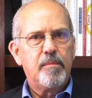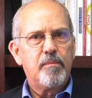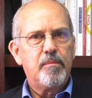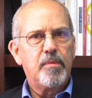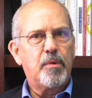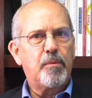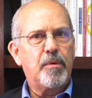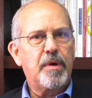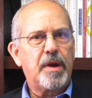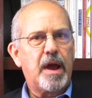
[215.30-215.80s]

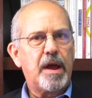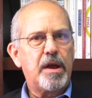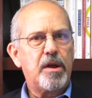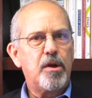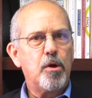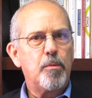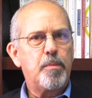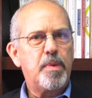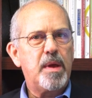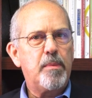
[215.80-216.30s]
But when I
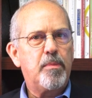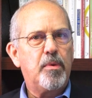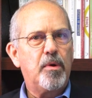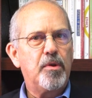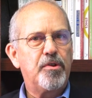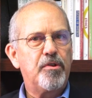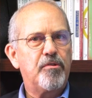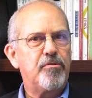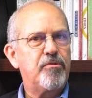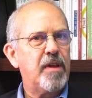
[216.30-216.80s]
hear people
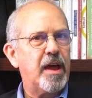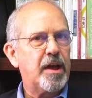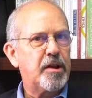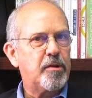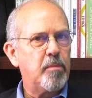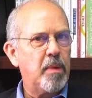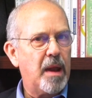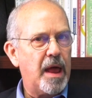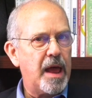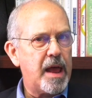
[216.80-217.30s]

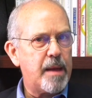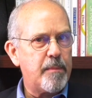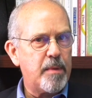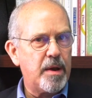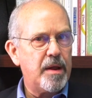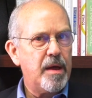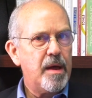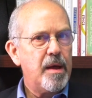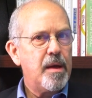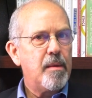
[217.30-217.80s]
deflect blame
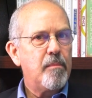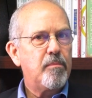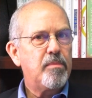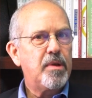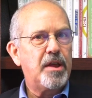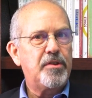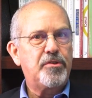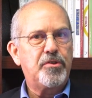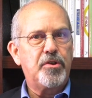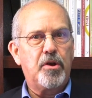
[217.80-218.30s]
and
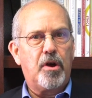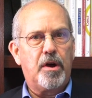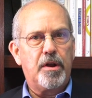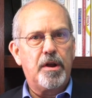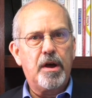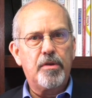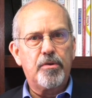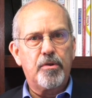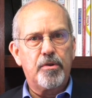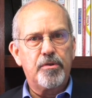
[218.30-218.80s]
place it on
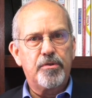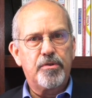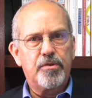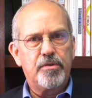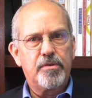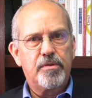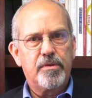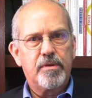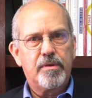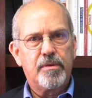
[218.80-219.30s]
others,
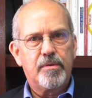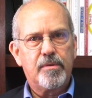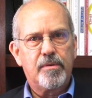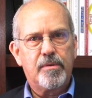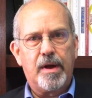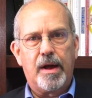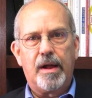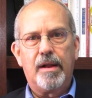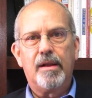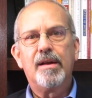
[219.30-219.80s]

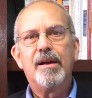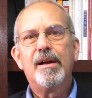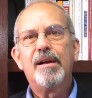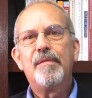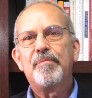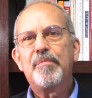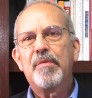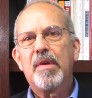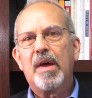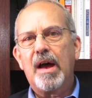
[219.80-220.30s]
well,
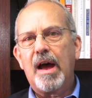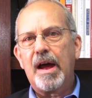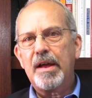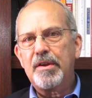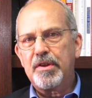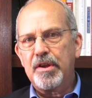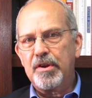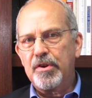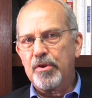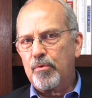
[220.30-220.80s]
I
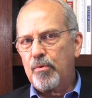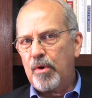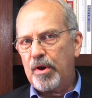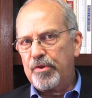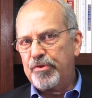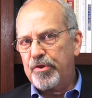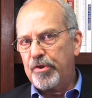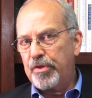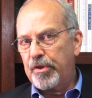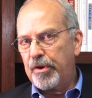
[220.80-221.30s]
tend to
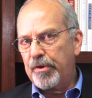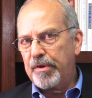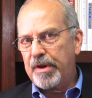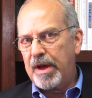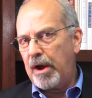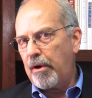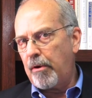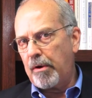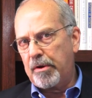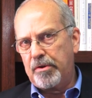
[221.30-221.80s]
question their
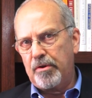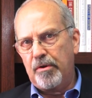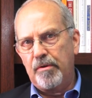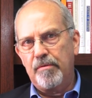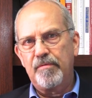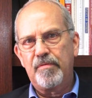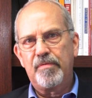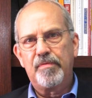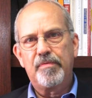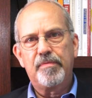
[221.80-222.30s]
character.
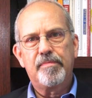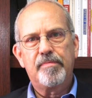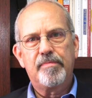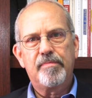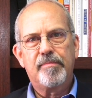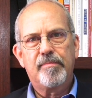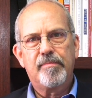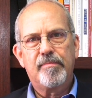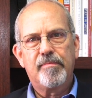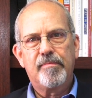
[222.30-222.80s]

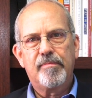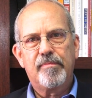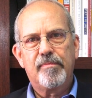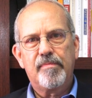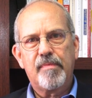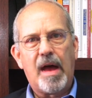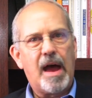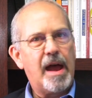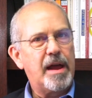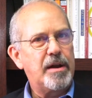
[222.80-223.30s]

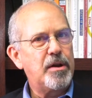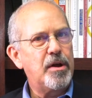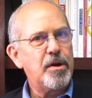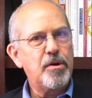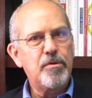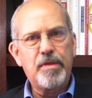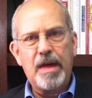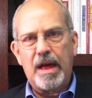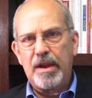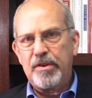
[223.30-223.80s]
I
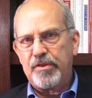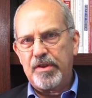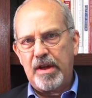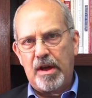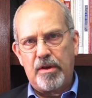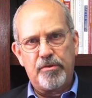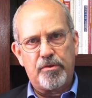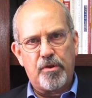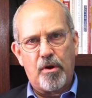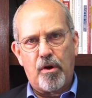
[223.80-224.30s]
know that
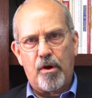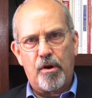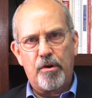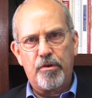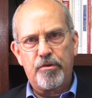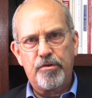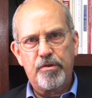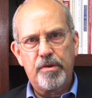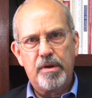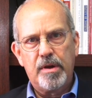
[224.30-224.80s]
sounds
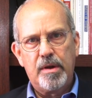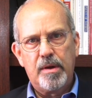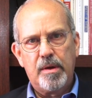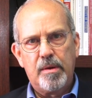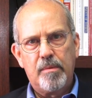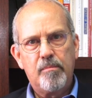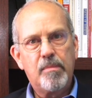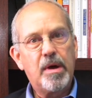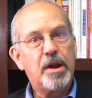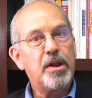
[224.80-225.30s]
harsh,
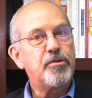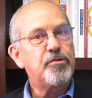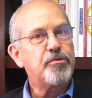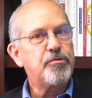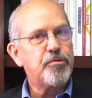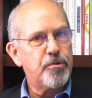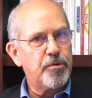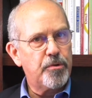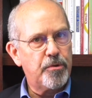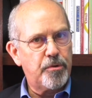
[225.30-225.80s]
but it's
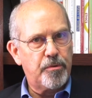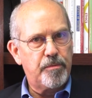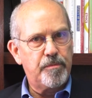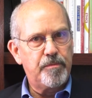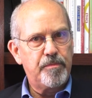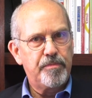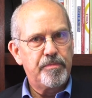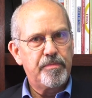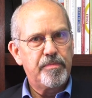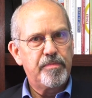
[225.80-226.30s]
true.
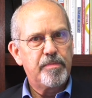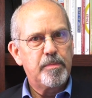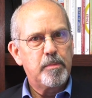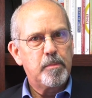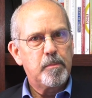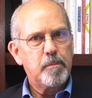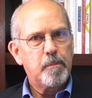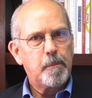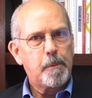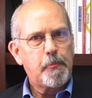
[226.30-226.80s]

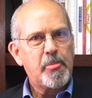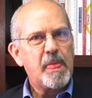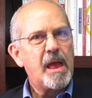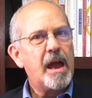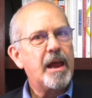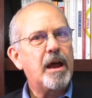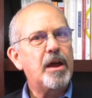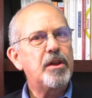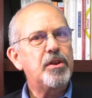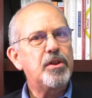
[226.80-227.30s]

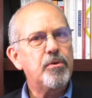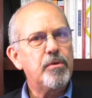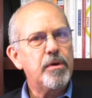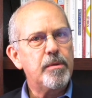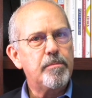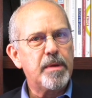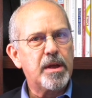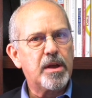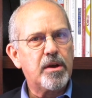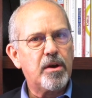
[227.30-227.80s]
And I do
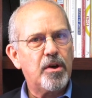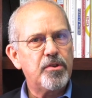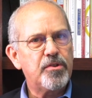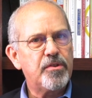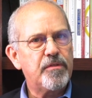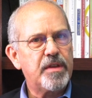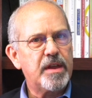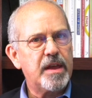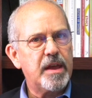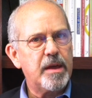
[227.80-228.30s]
it because
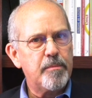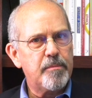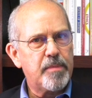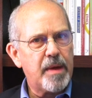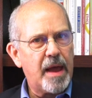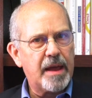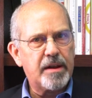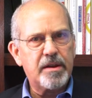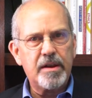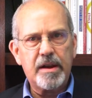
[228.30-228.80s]
of the
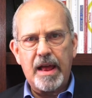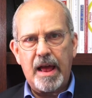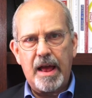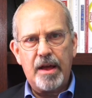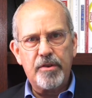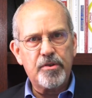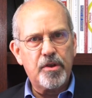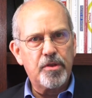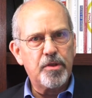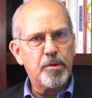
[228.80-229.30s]
impact it
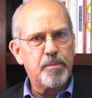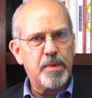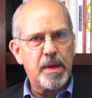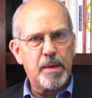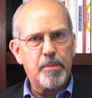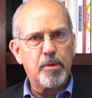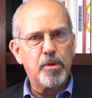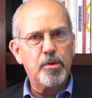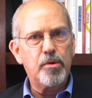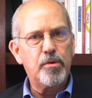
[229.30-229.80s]
has on the
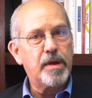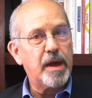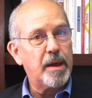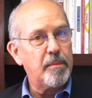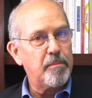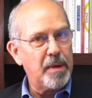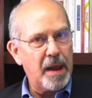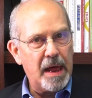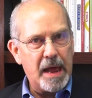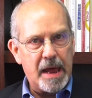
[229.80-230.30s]
people who
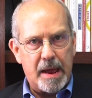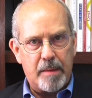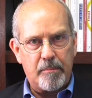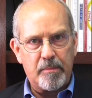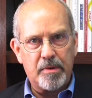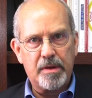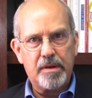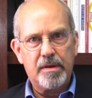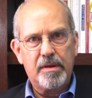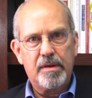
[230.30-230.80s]
get
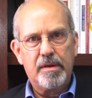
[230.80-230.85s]
blamed.